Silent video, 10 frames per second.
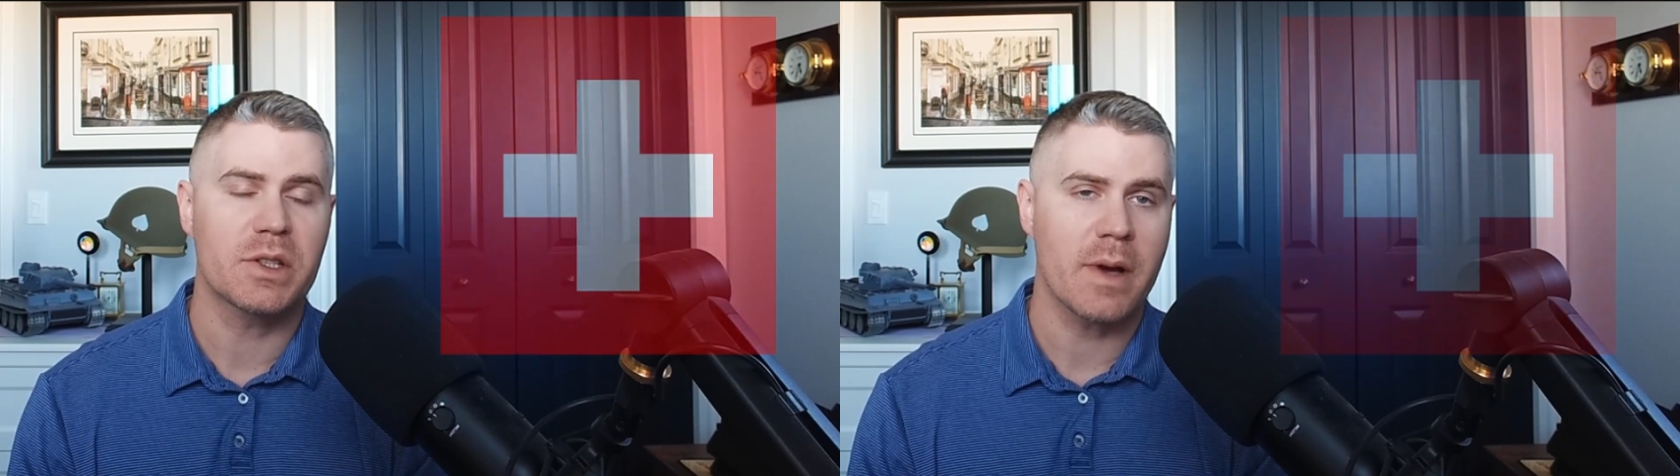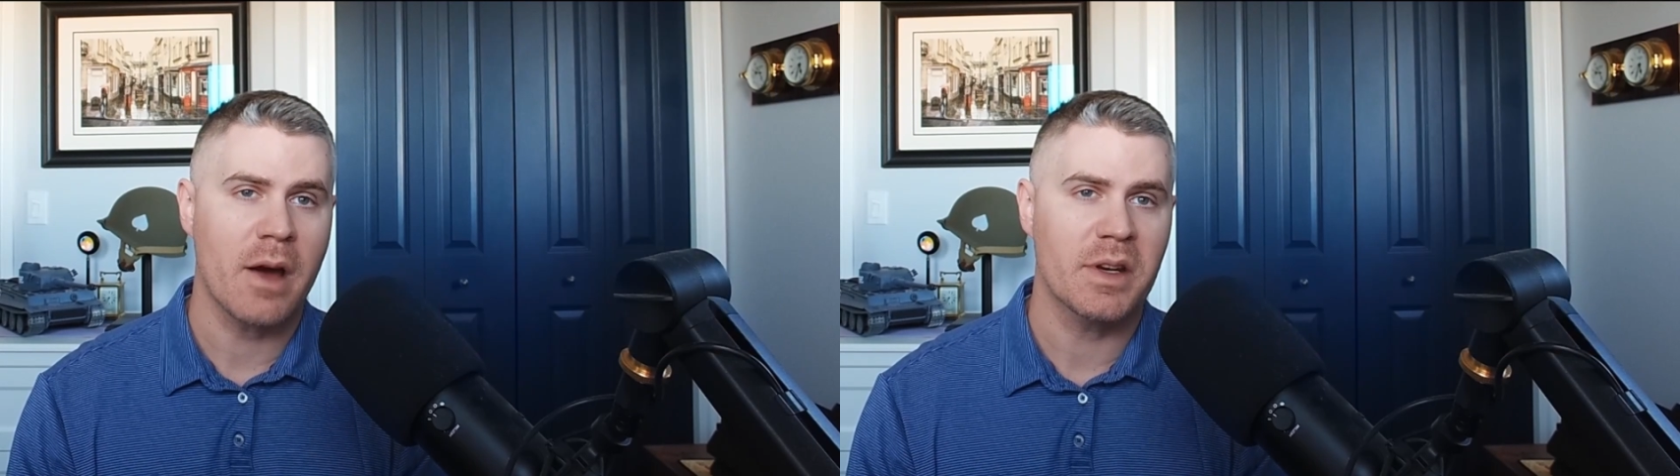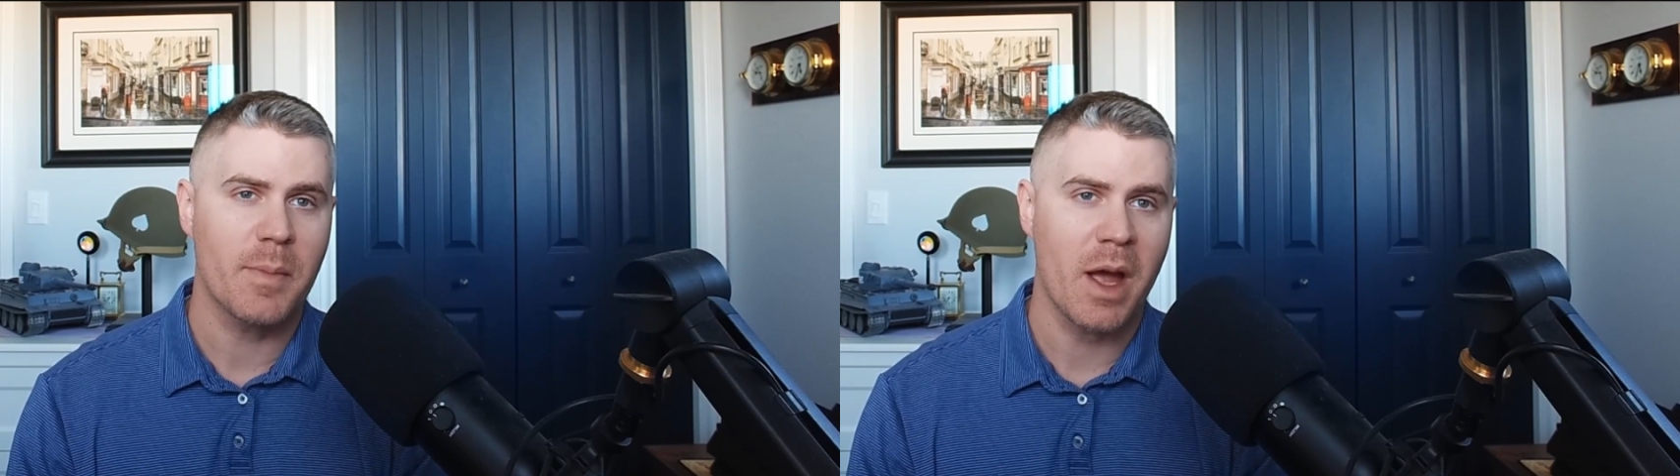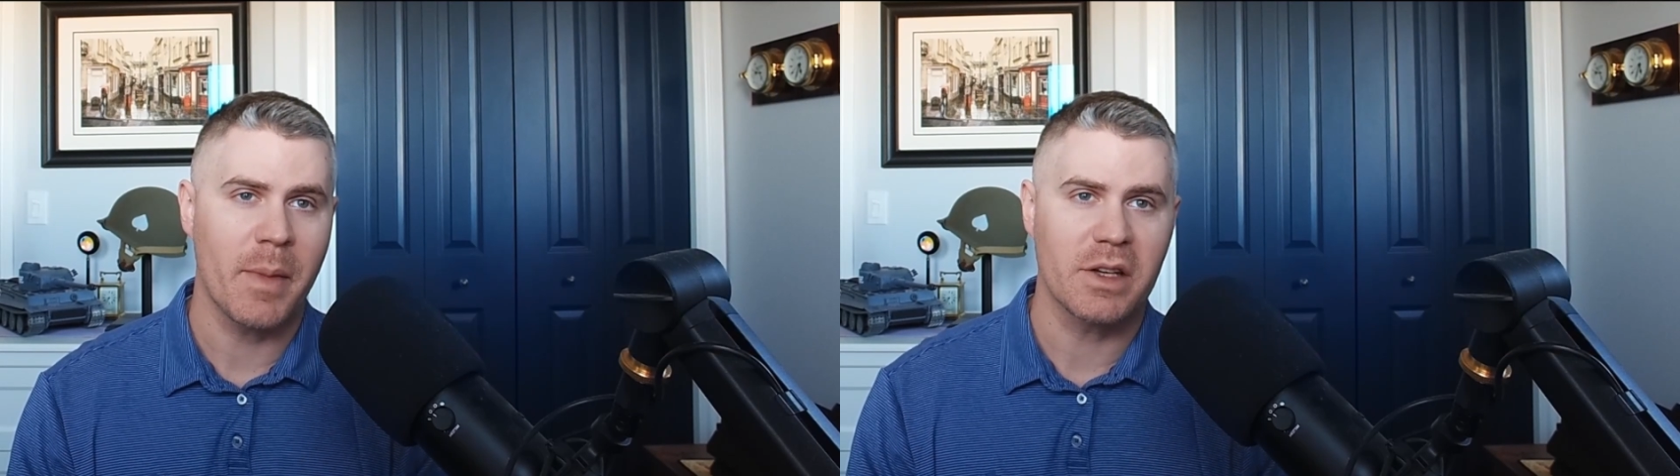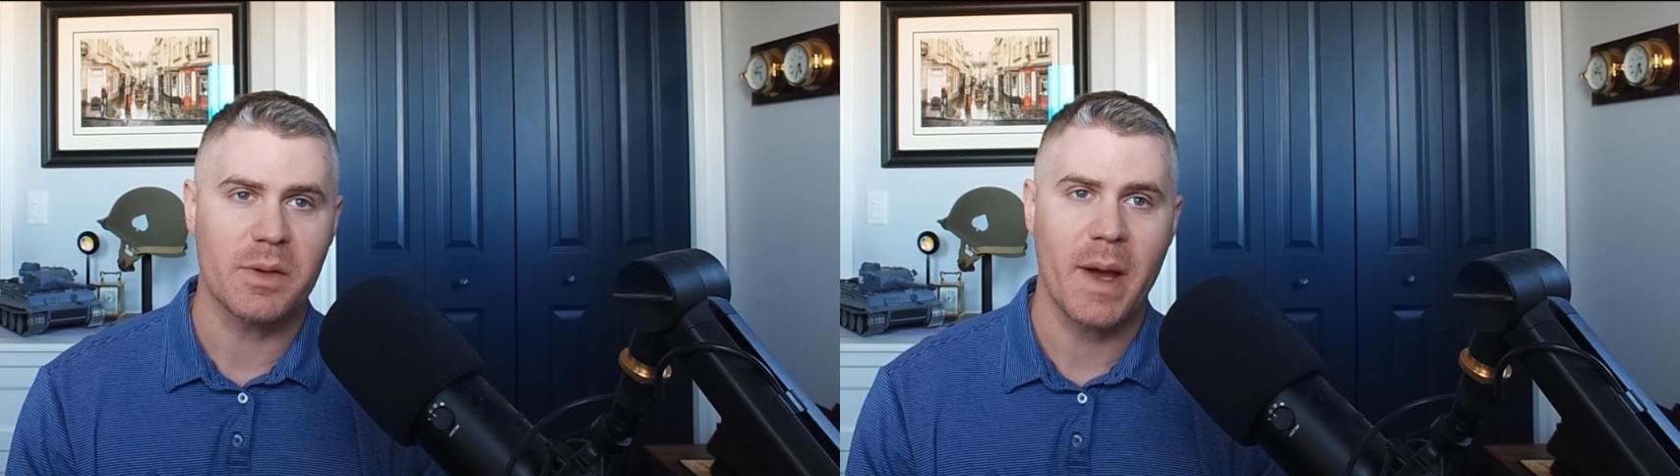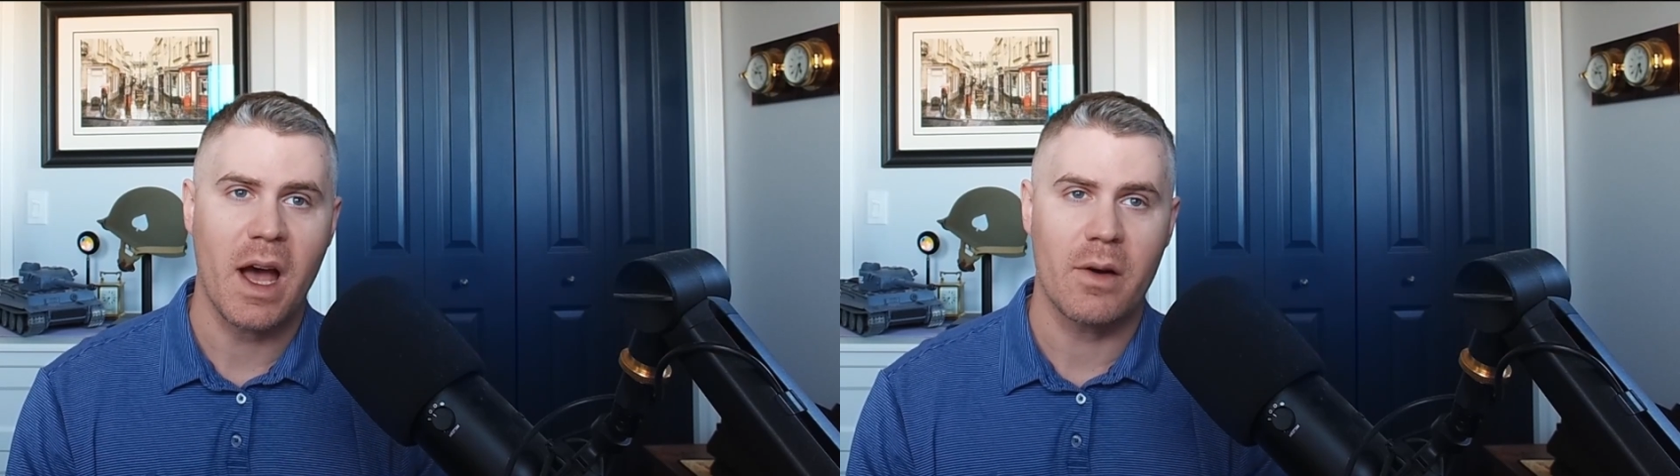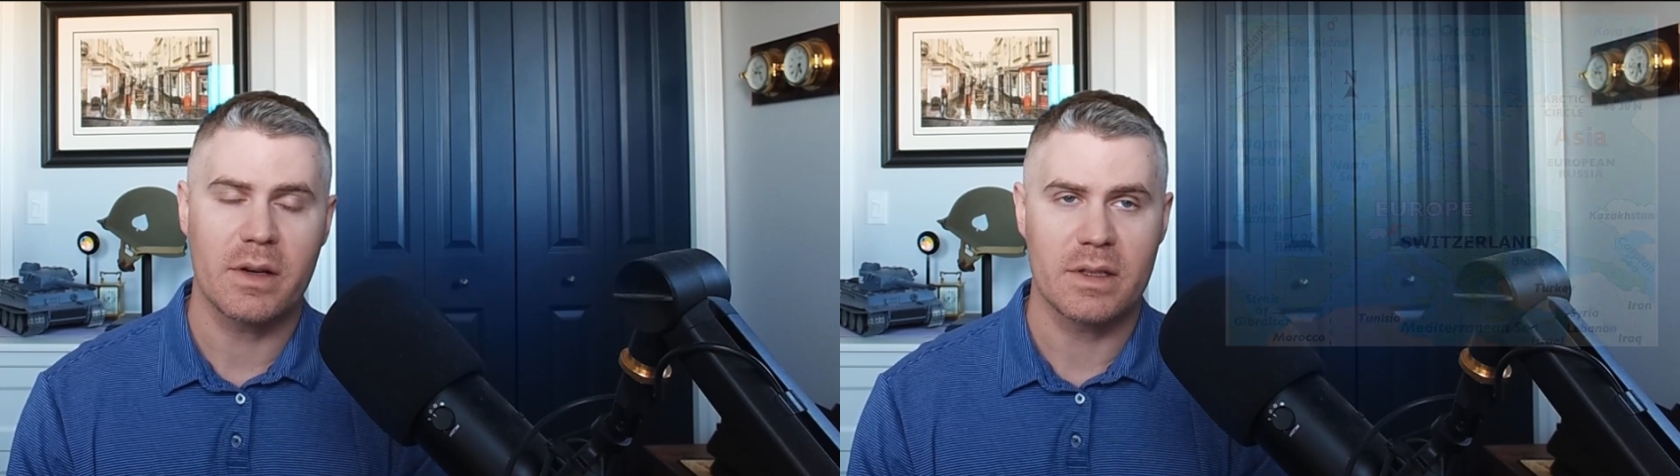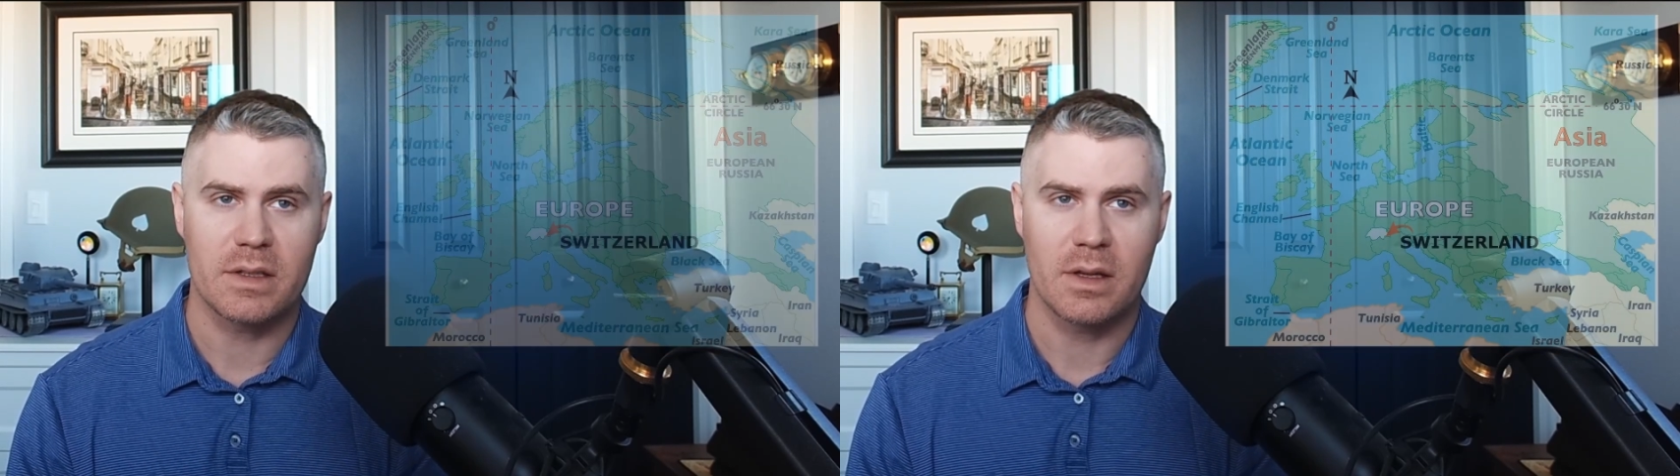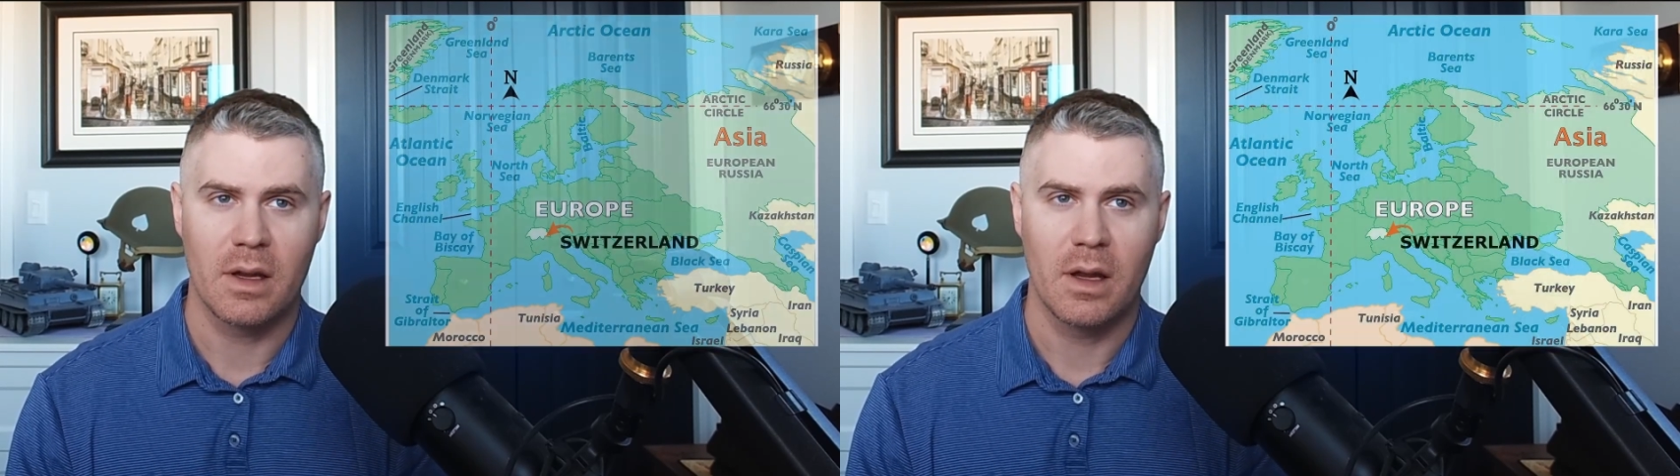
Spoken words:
surrounded by major powers.